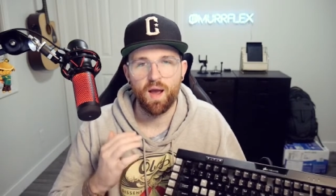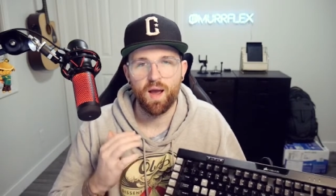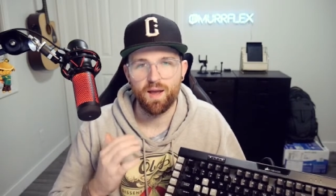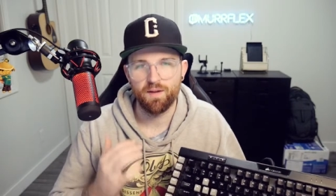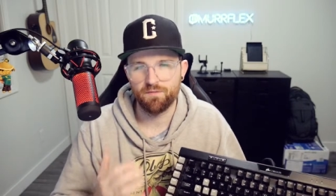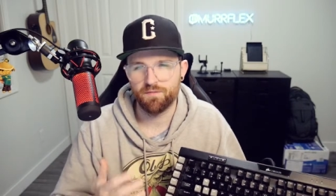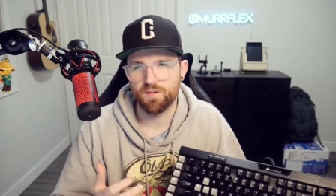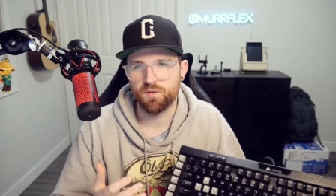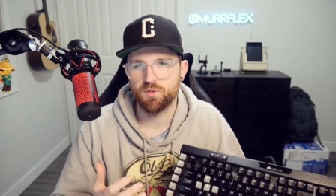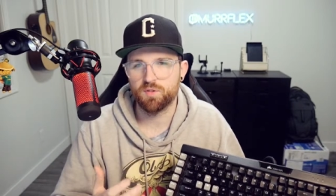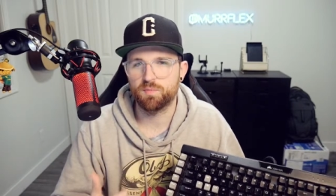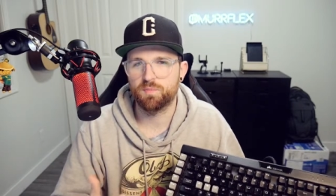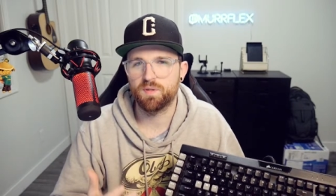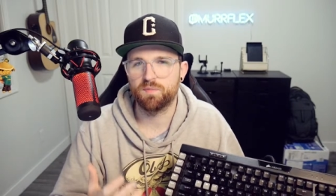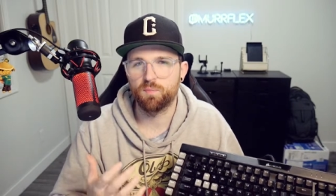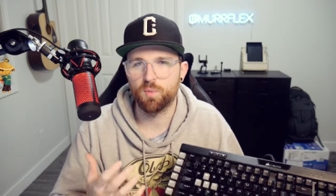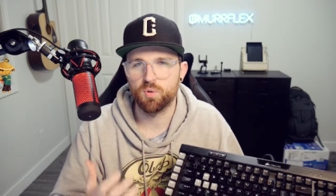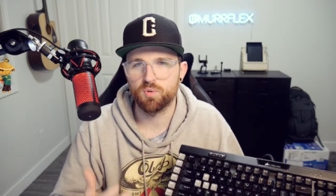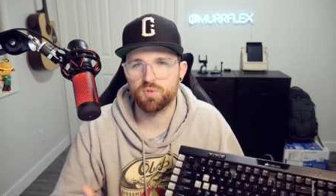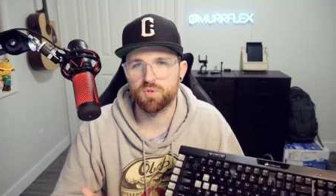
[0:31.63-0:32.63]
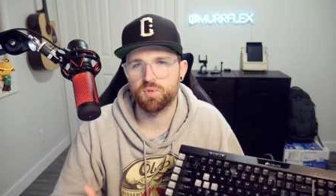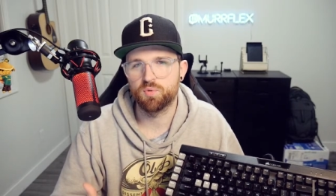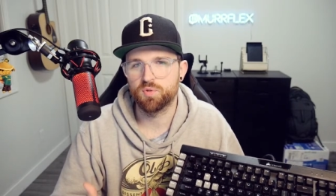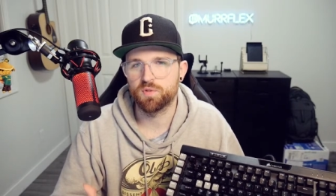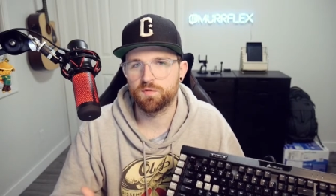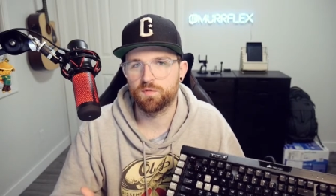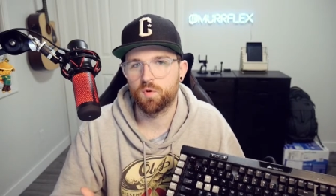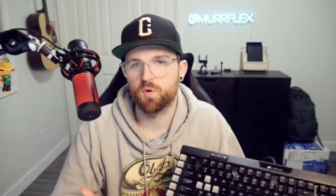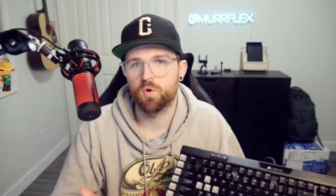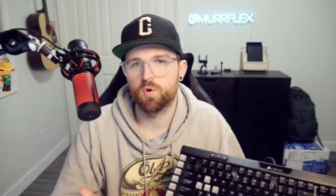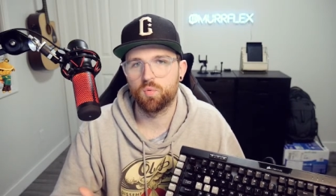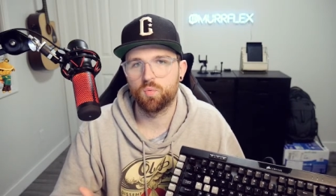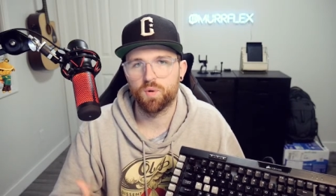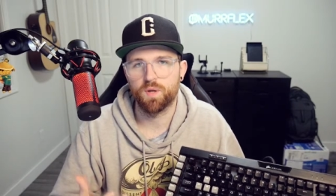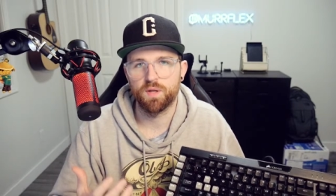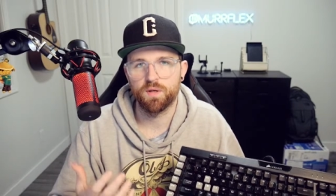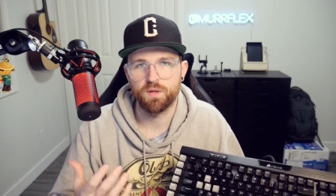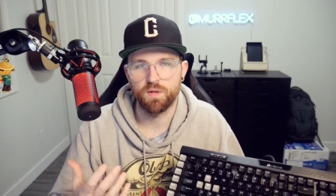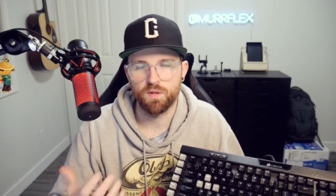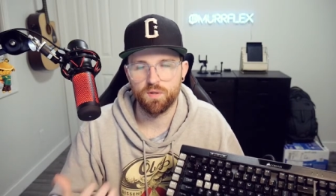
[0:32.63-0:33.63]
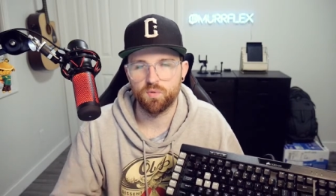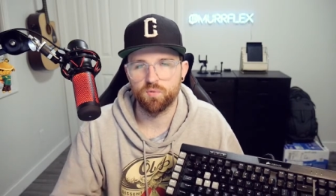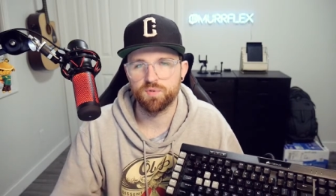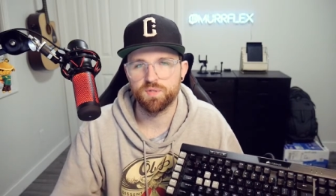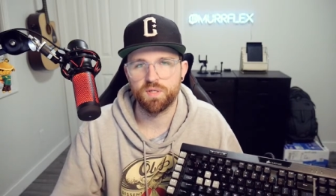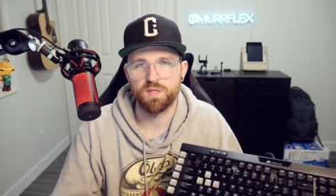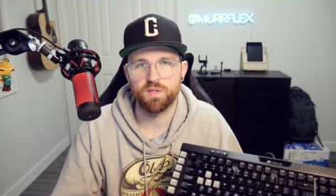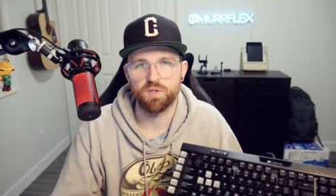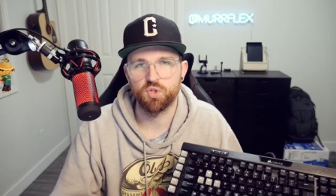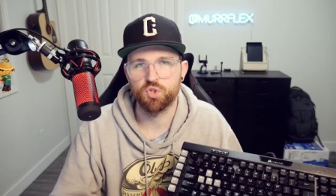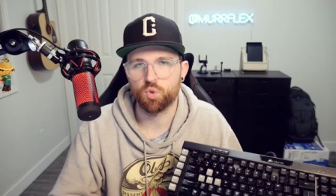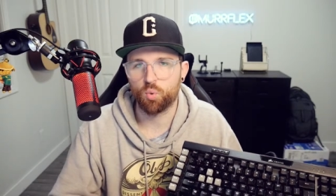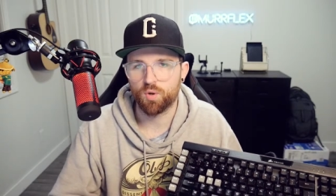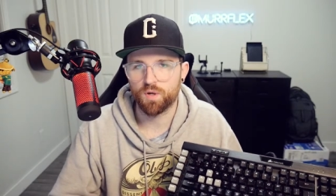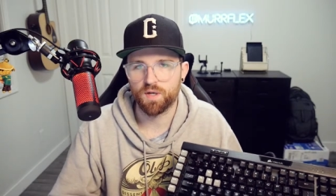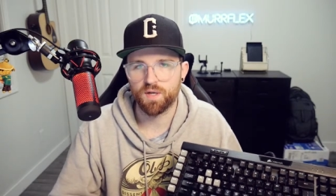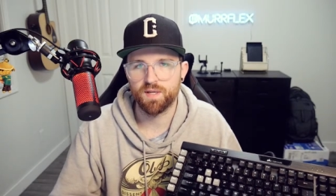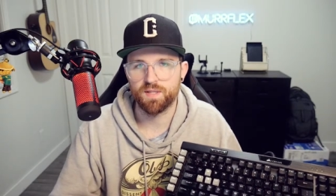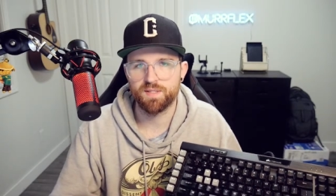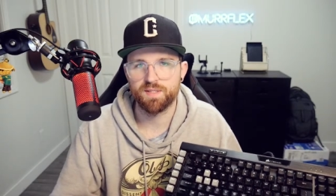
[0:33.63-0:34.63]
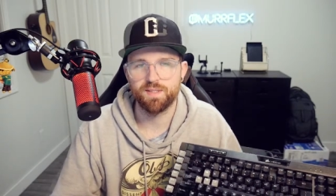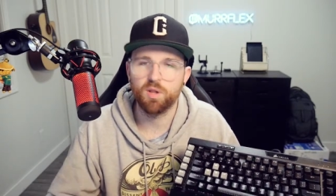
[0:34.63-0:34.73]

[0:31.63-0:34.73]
I found to be most useful when using shortcuts,